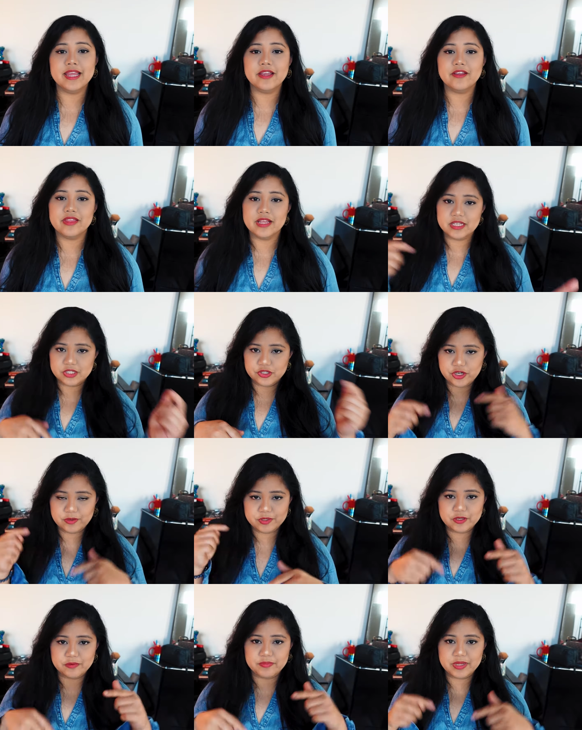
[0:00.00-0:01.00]
link in the
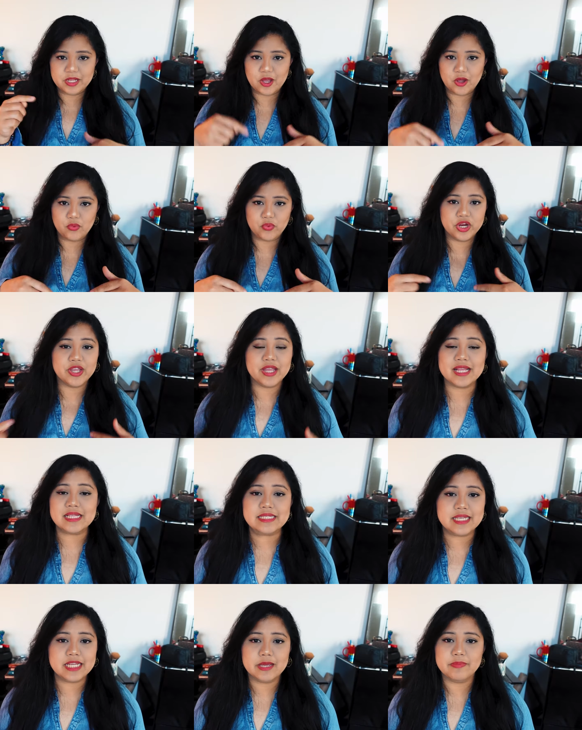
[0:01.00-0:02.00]
description below where you
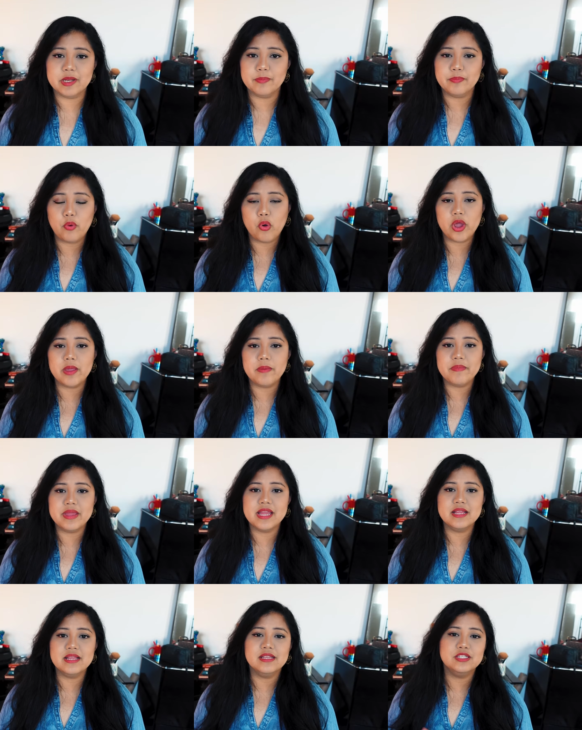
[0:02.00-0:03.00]
can set up an
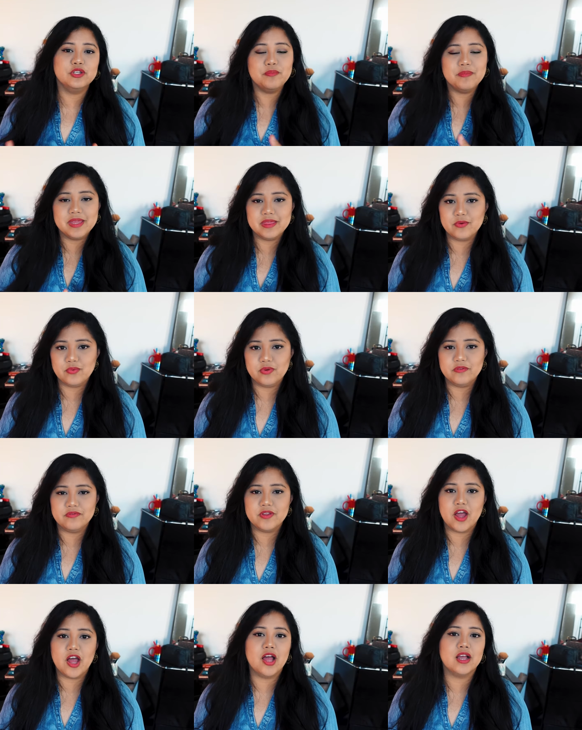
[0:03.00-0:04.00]
appointment to meet the wolf
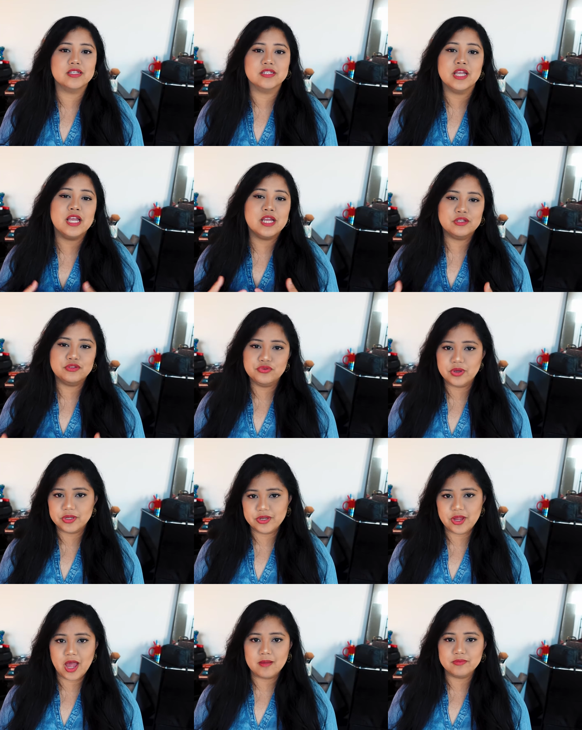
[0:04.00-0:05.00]
dogs, to
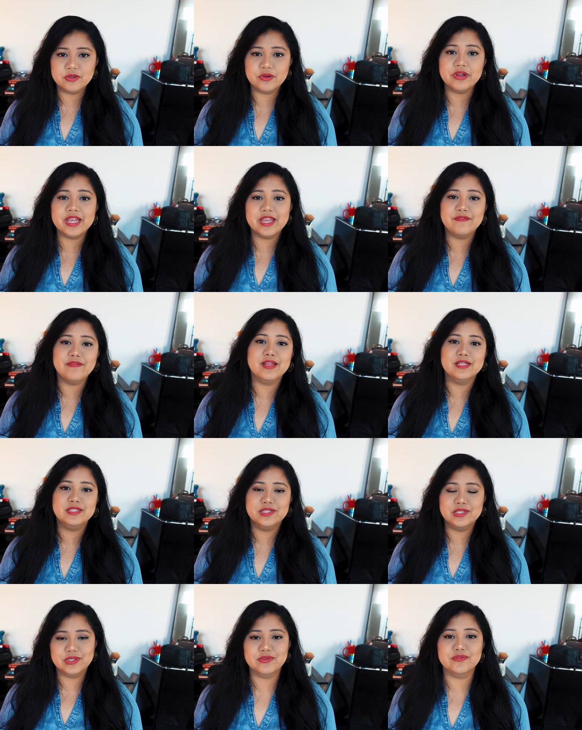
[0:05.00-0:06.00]
adopt, or even
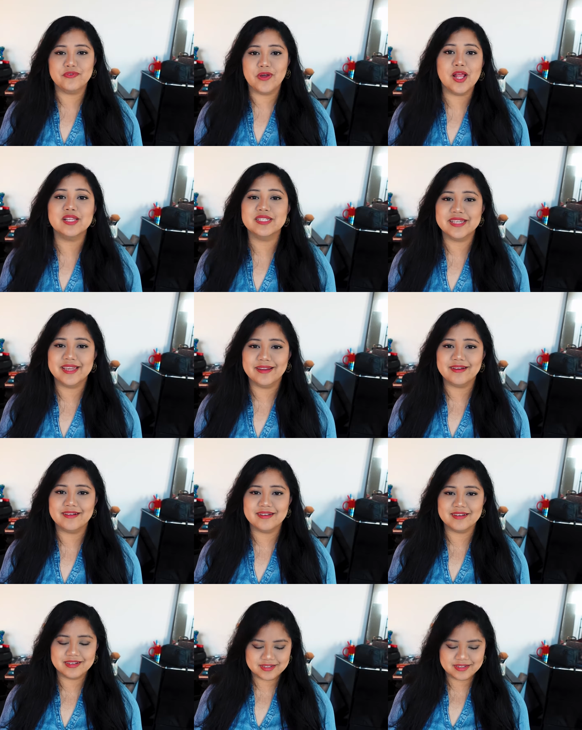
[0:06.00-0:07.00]
to volunteer.